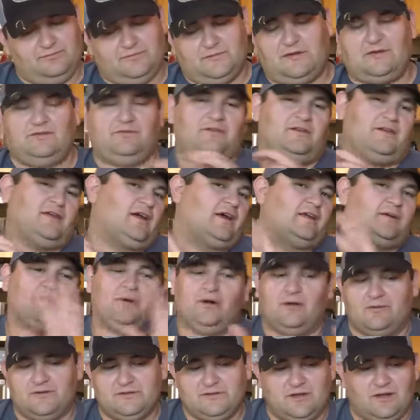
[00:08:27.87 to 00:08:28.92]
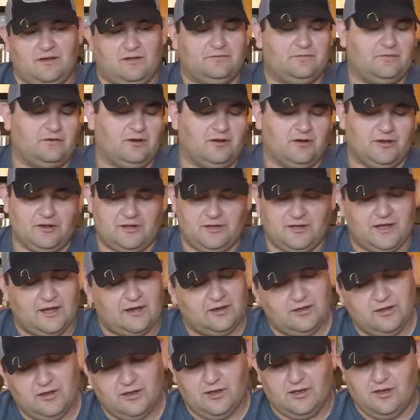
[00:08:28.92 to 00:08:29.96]
Definitely got them all resolved. We're all good
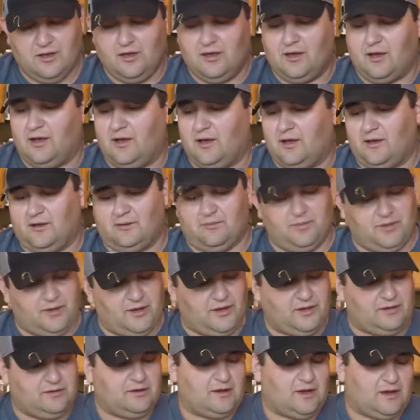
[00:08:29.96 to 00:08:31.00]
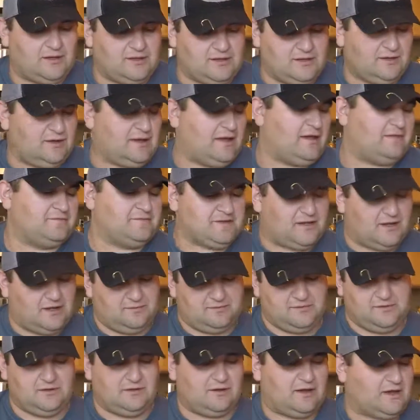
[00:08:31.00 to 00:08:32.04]
now. But I didn't have
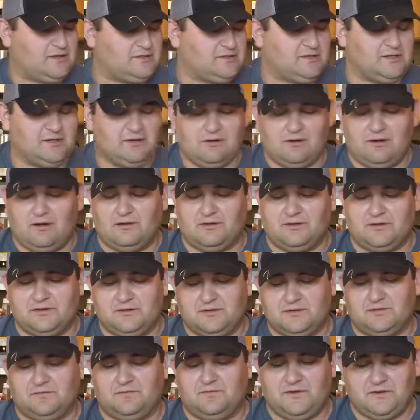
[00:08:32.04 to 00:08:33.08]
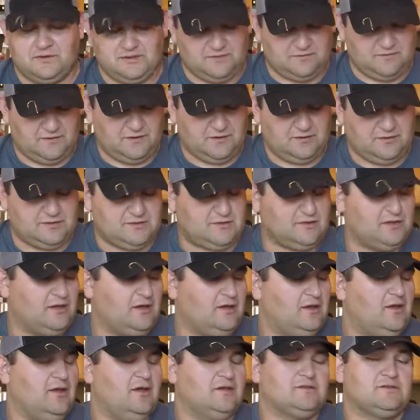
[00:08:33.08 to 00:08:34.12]
time to actually go out and do some fishing videos.
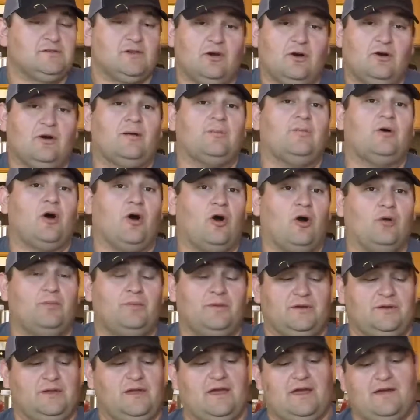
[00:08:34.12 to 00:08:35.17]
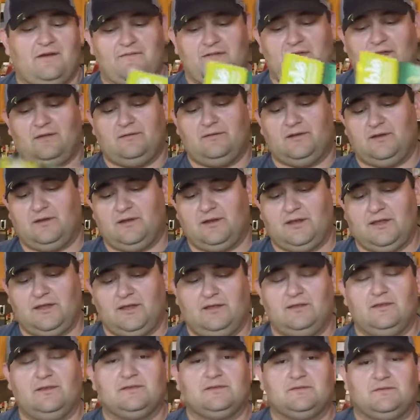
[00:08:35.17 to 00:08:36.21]
So I'm hoping to have that done
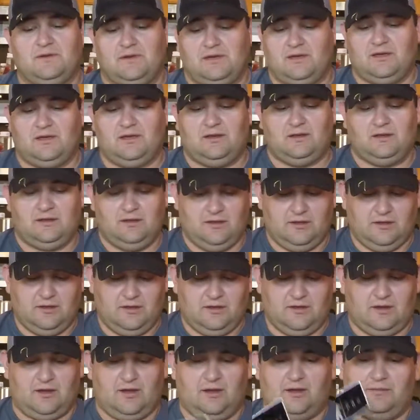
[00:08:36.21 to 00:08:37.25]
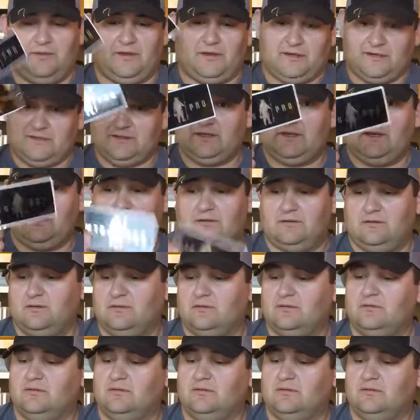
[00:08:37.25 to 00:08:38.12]
again this weekend. Like I said,